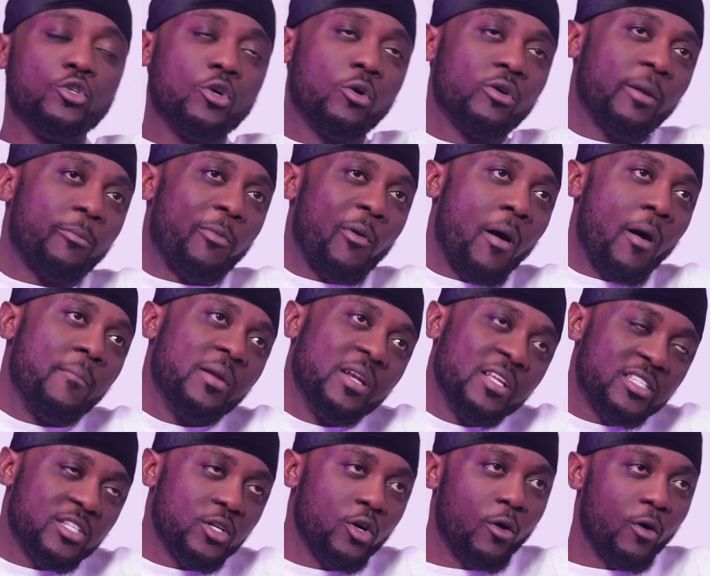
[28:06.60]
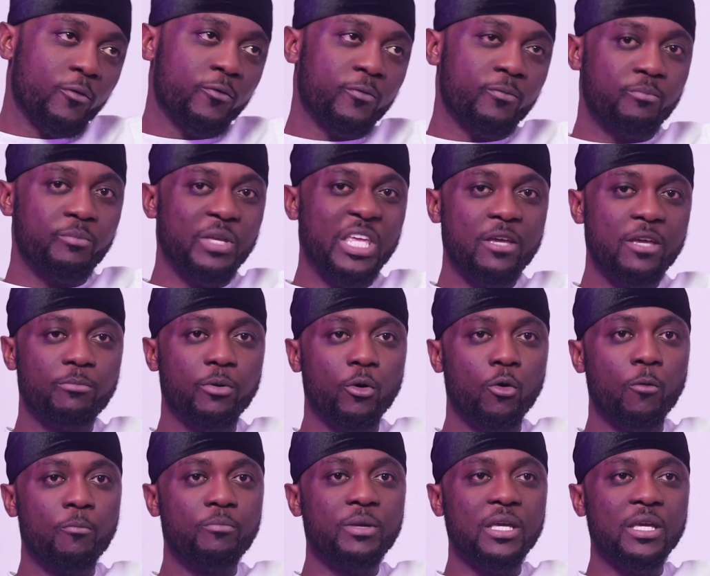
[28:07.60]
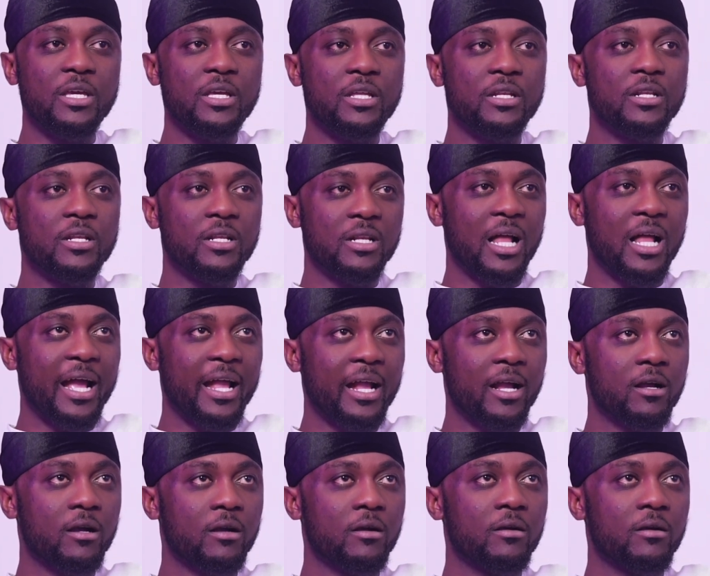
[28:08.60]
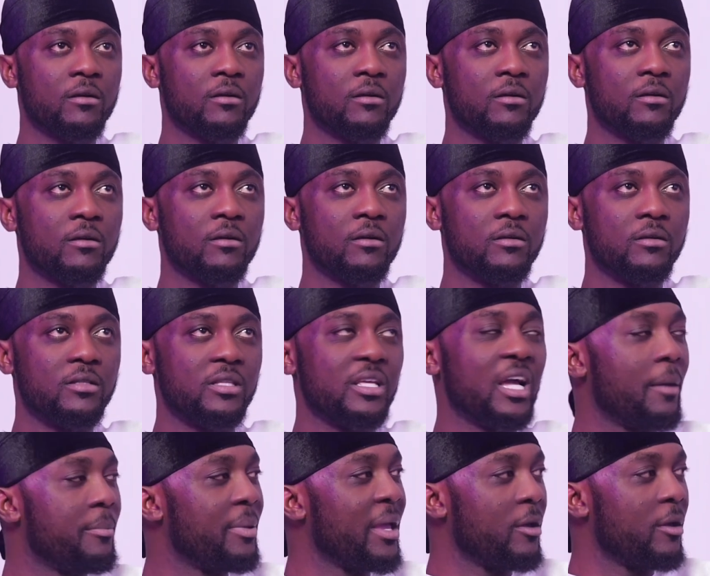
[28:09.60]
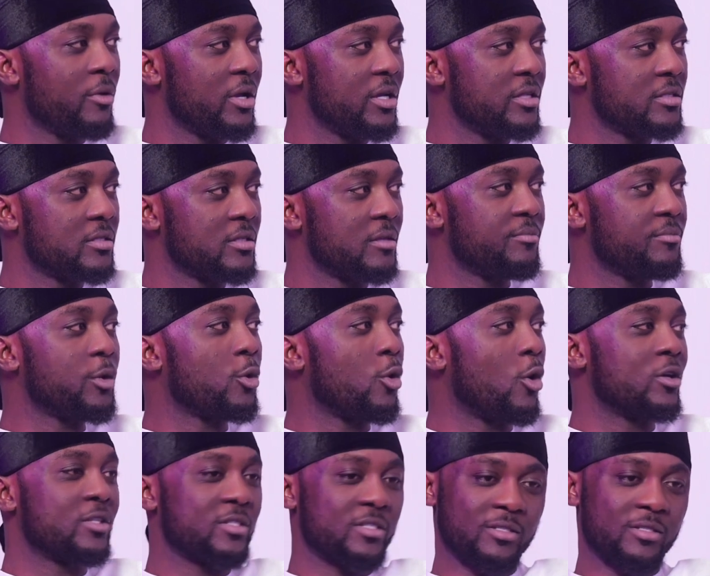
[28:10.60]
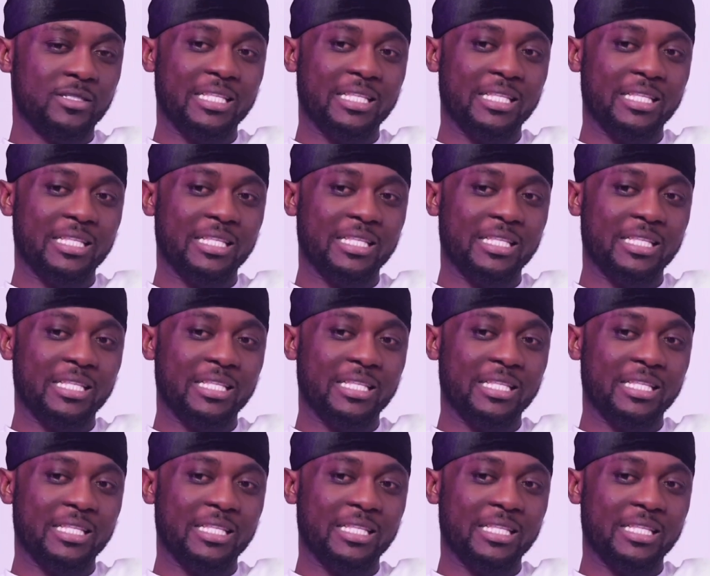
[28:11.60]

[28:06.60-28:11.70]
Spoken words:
know, the probability of people being like their parents, because